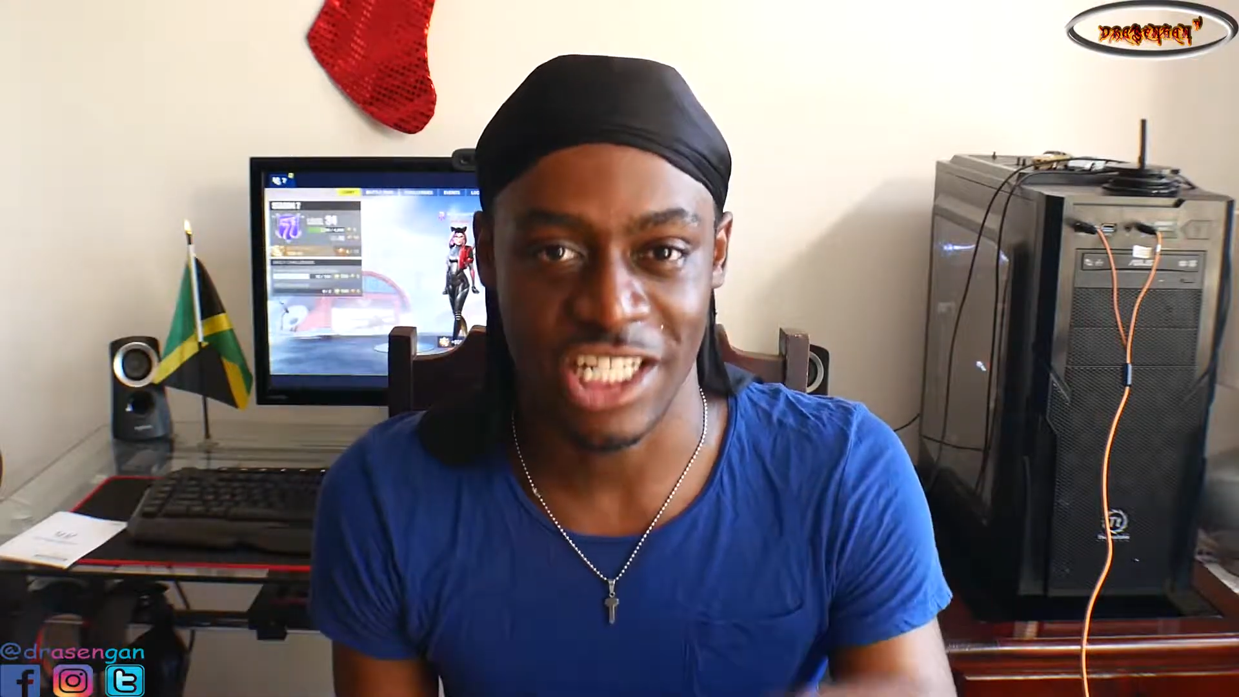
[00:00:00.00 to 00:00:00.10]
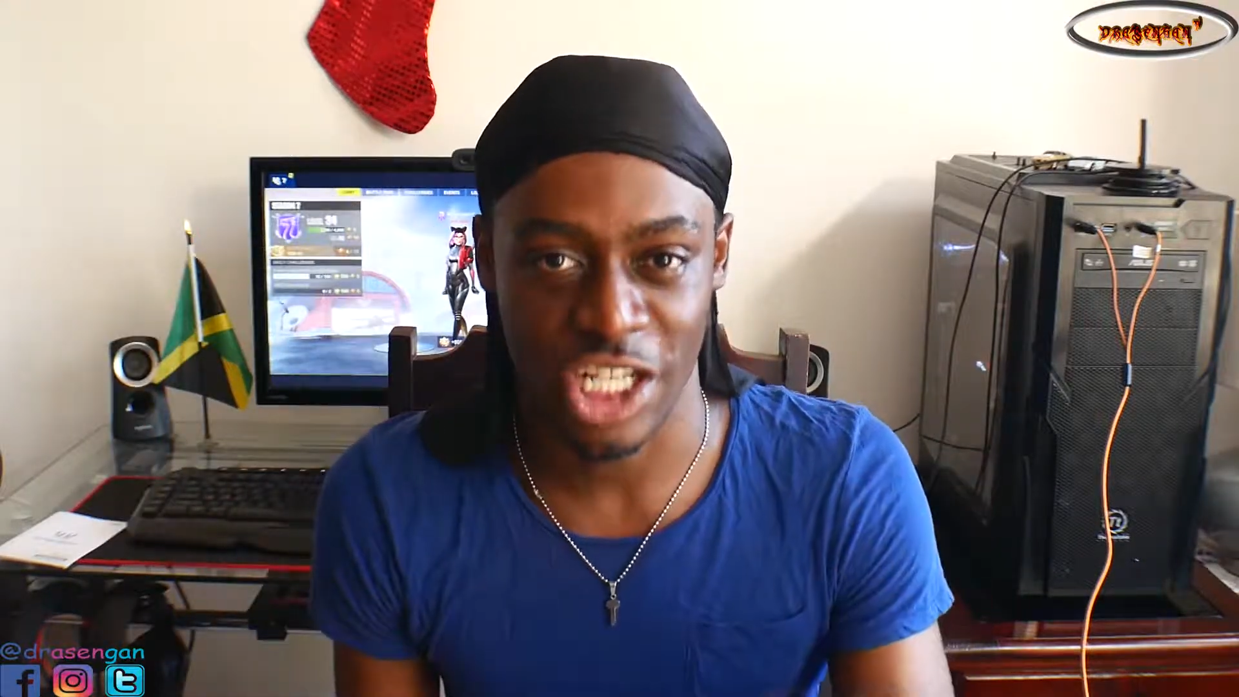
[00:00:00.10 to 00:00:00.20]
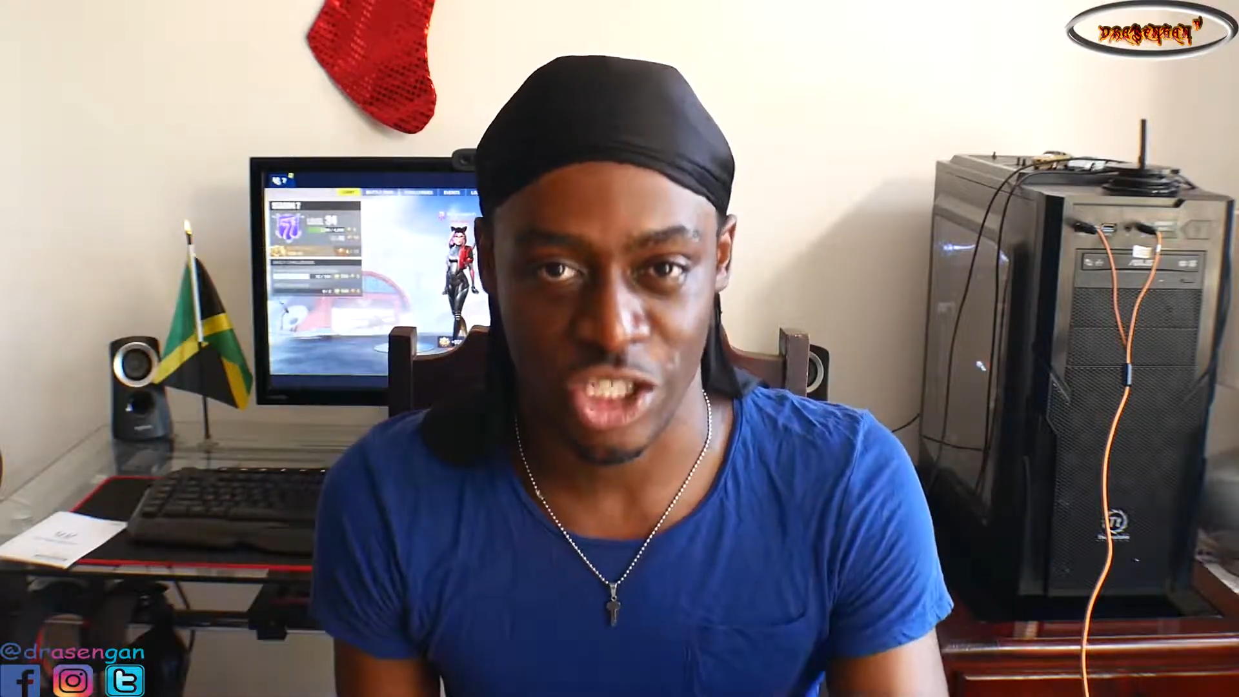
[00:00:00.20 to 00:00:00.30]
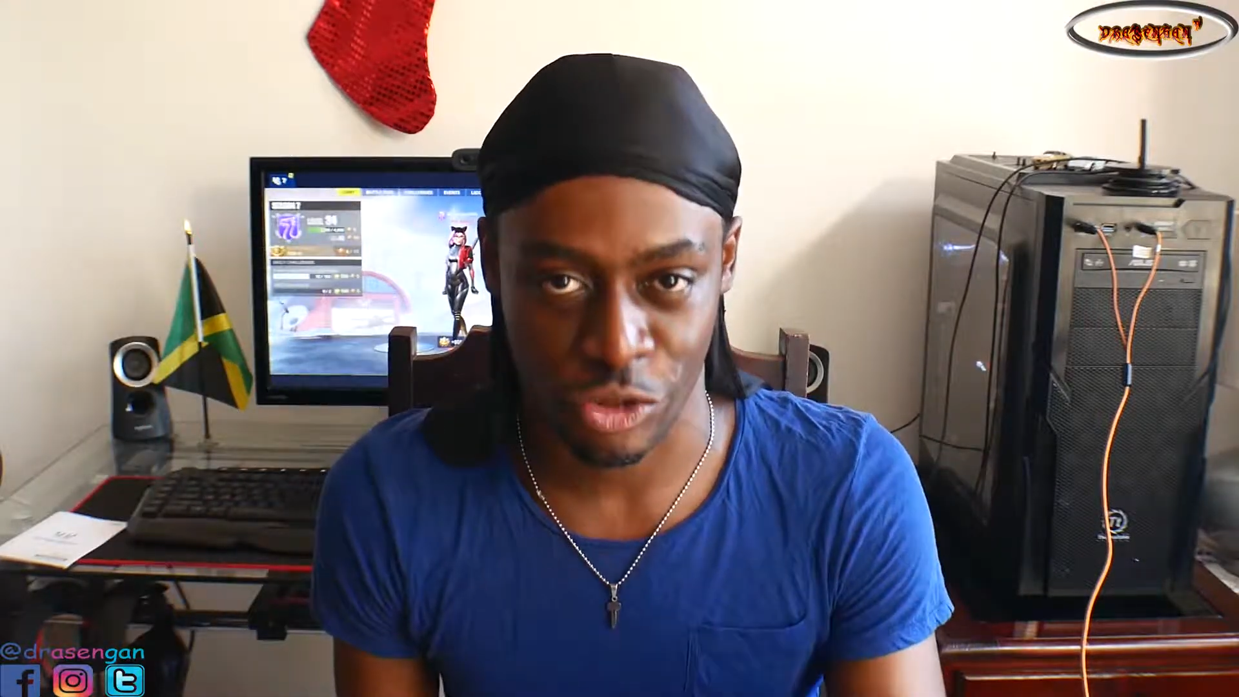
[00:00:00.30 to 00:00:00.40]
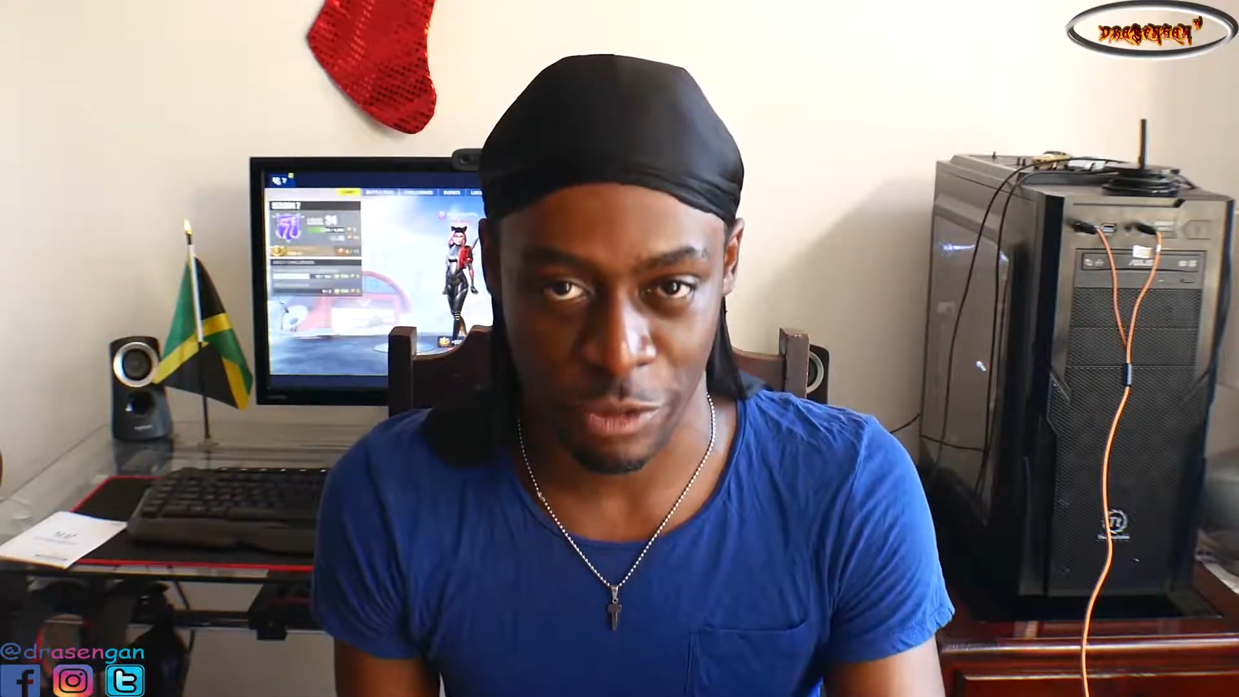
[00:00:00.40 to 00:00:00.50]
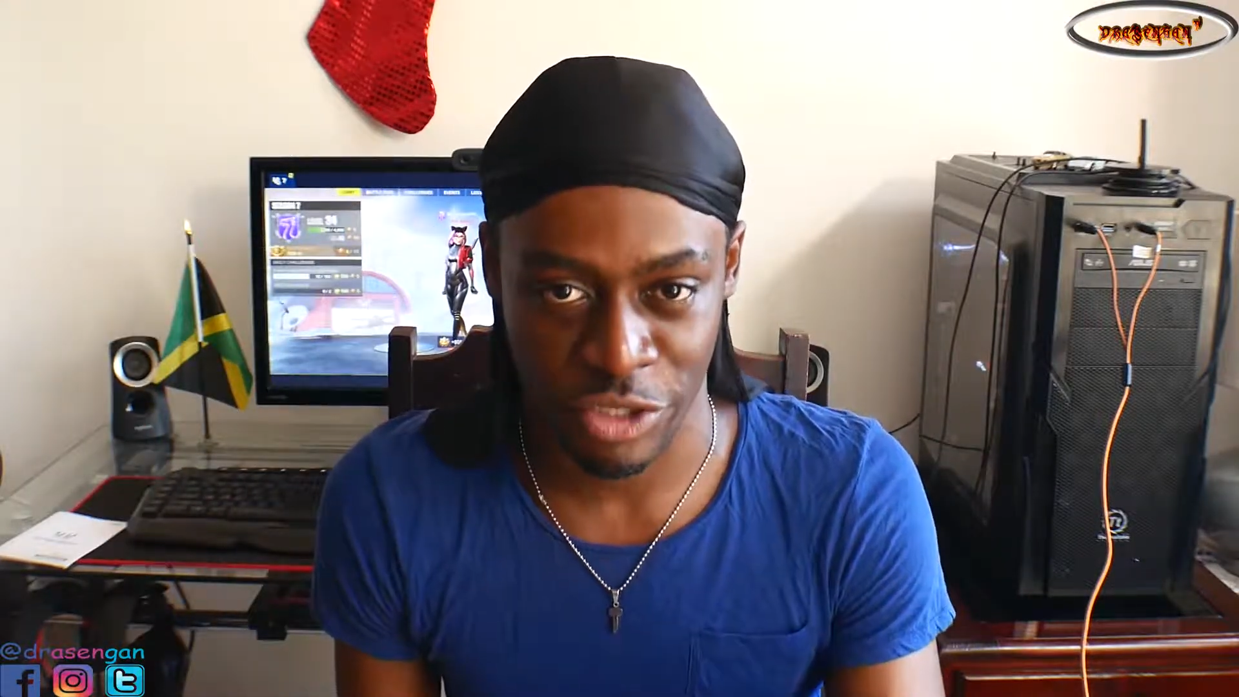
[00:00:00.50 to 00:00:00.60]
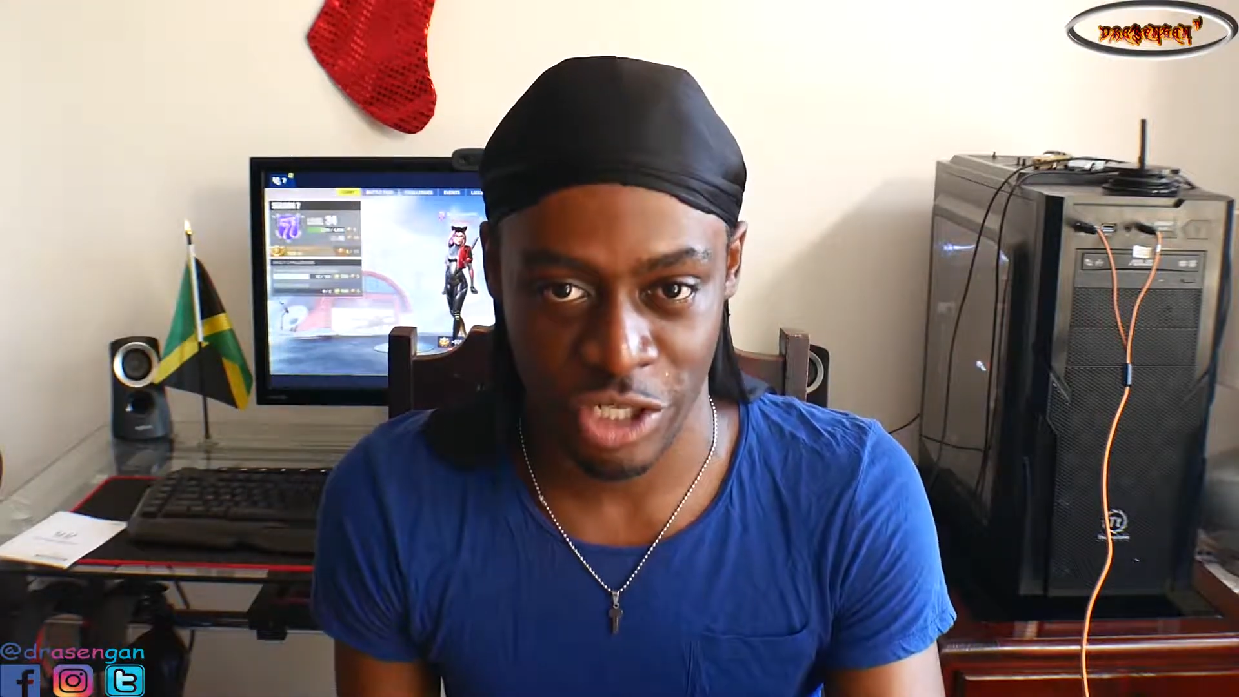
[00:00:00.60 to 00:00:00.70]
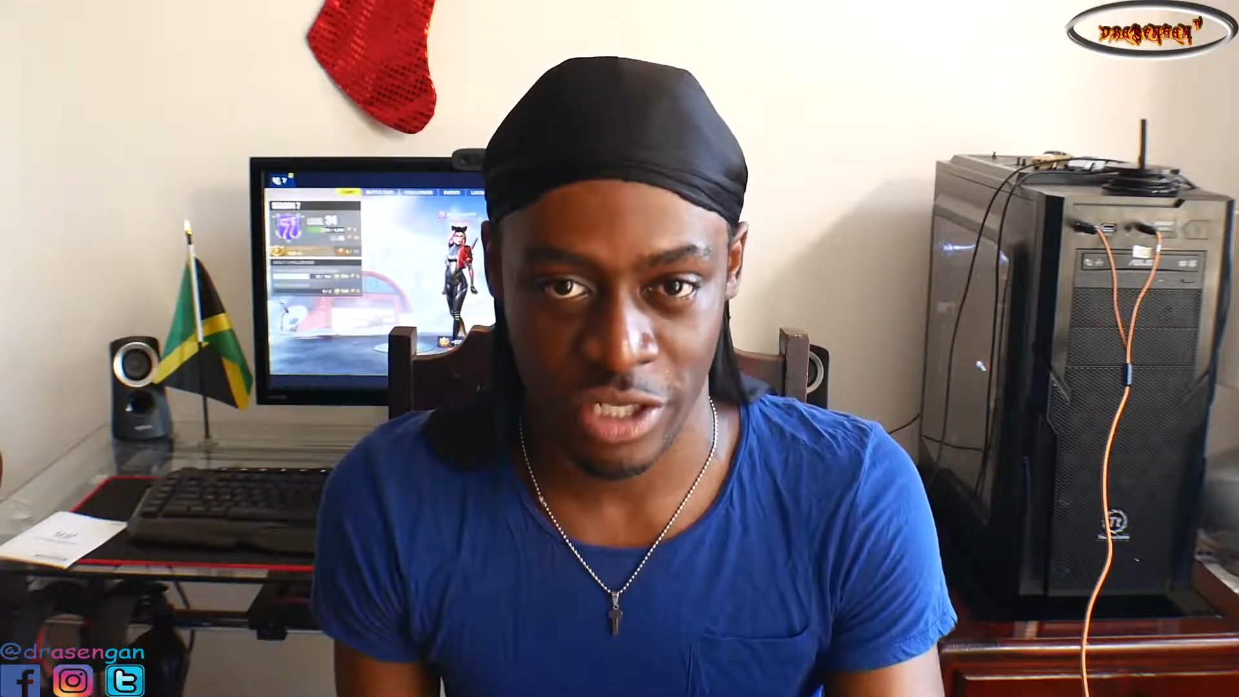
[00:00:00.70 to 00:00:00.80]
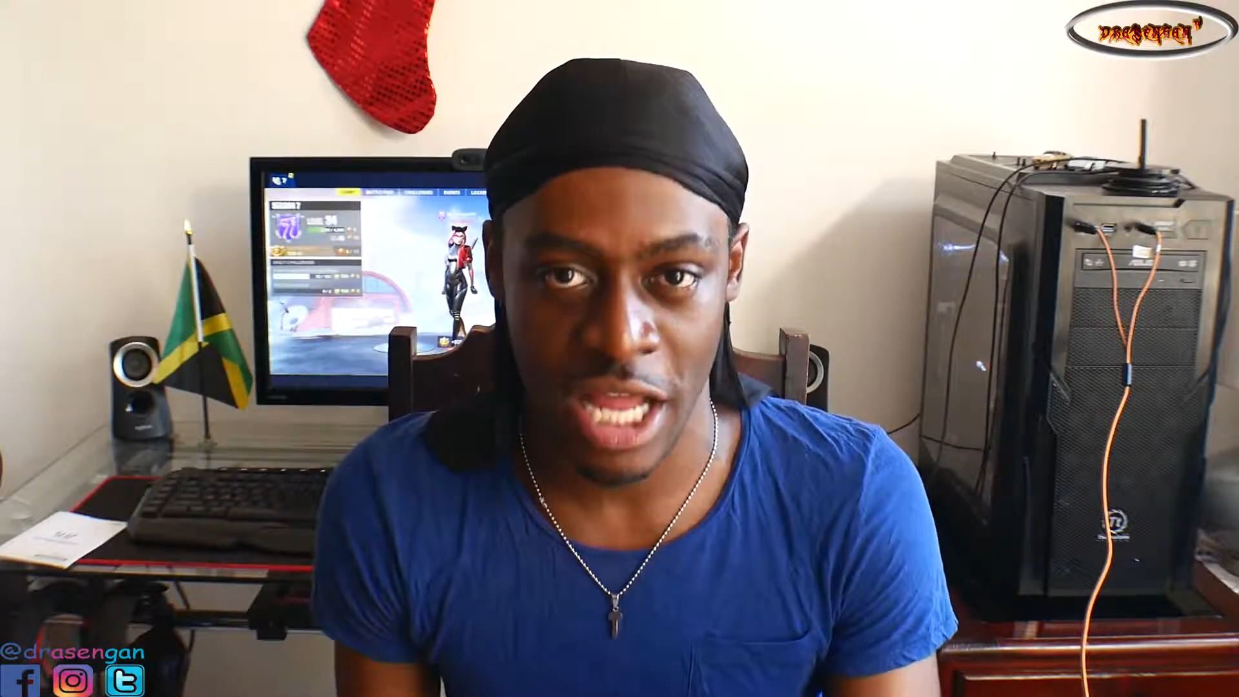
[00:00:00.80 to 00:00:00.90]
description